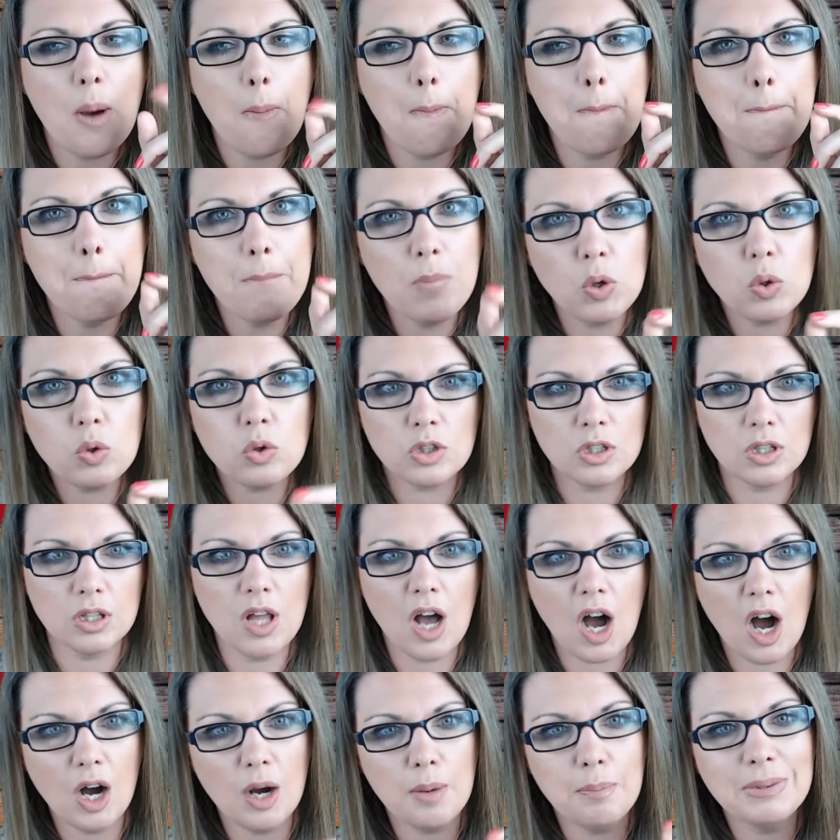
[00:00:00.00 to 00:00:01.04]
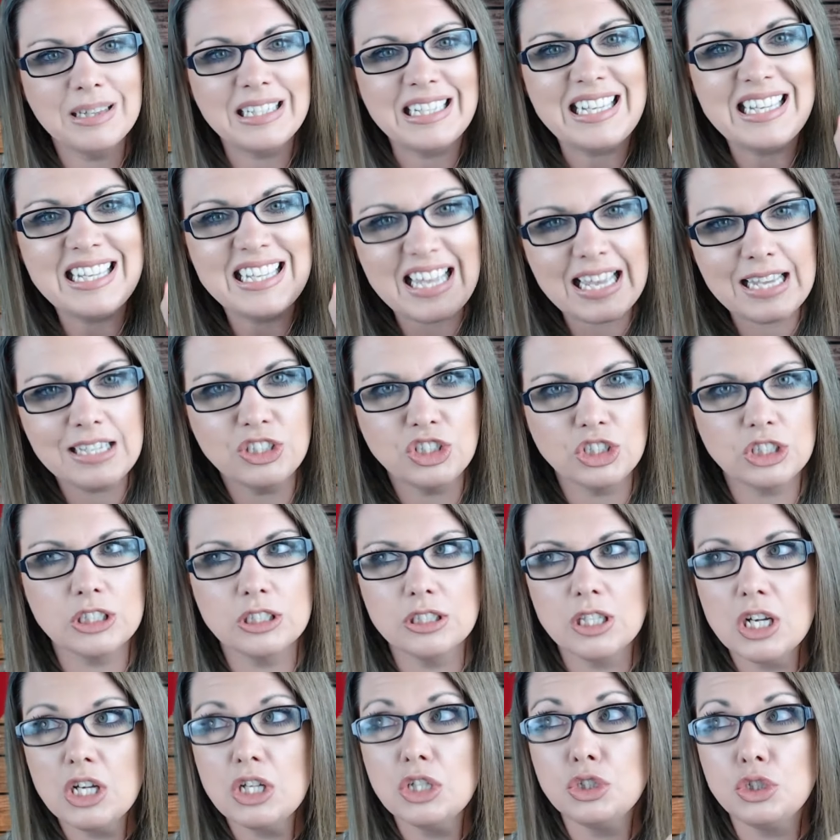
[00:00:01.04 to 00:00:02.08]
moral
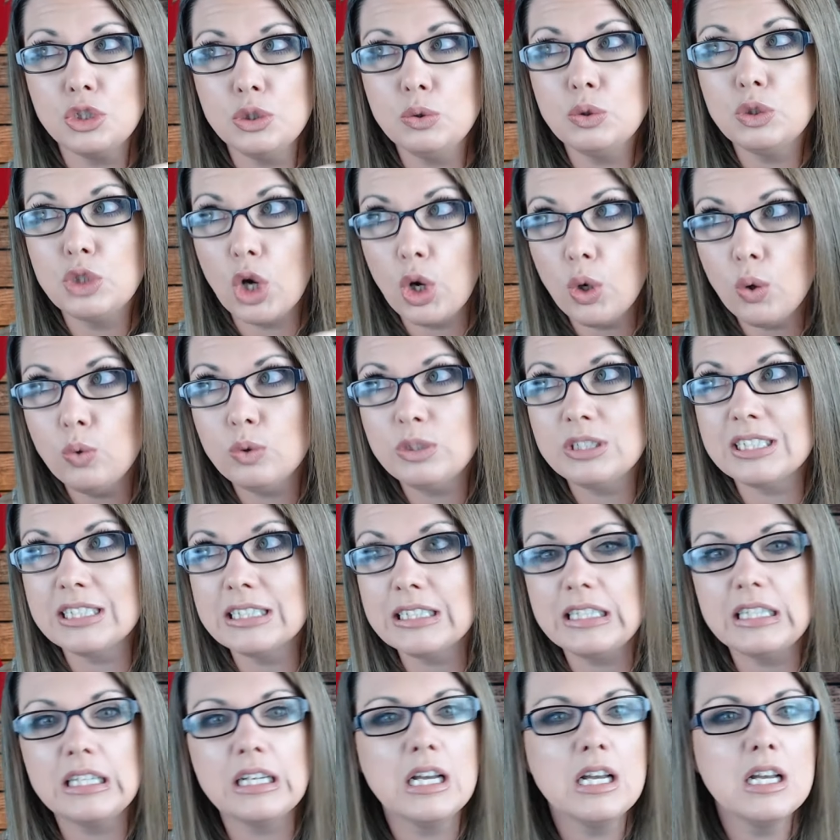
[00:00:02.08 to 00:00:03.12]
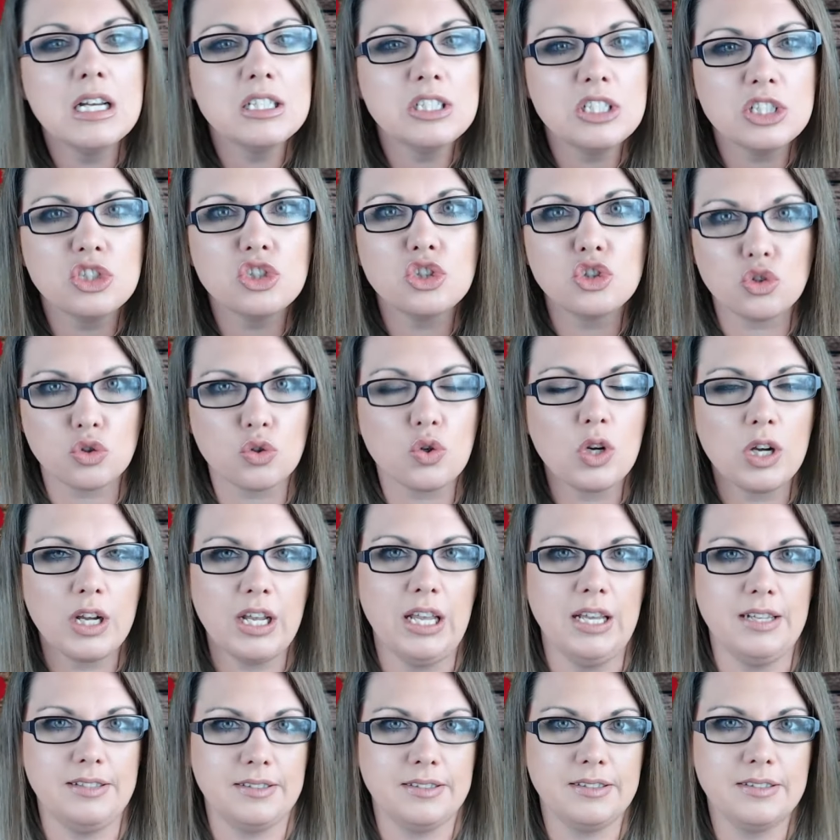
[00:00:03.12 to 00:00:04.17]
obligation to totally destroy
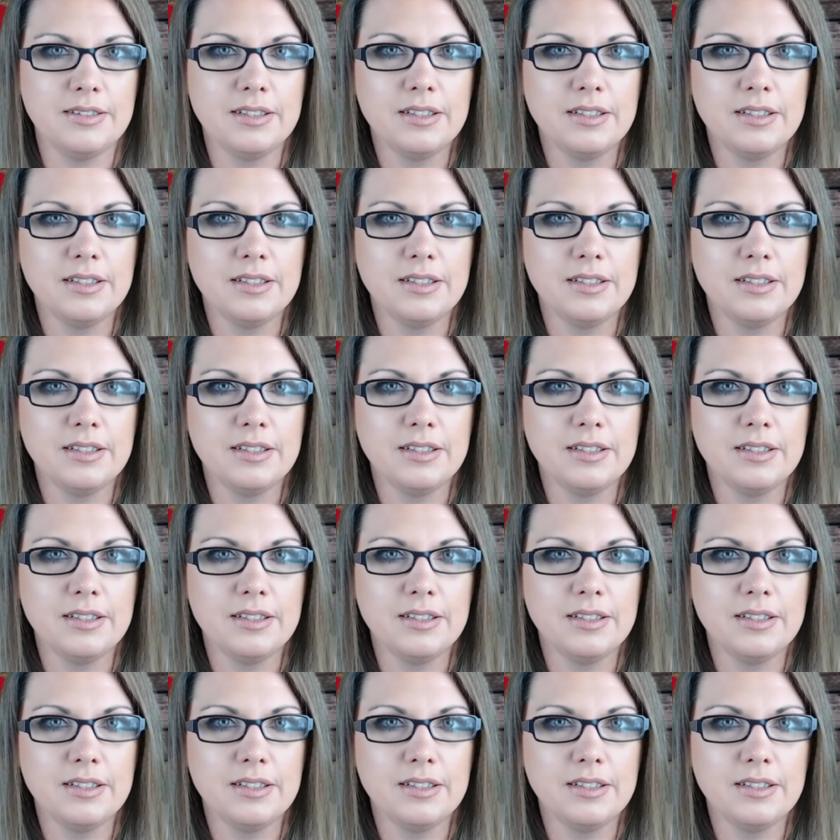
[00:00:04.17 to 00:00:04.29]
it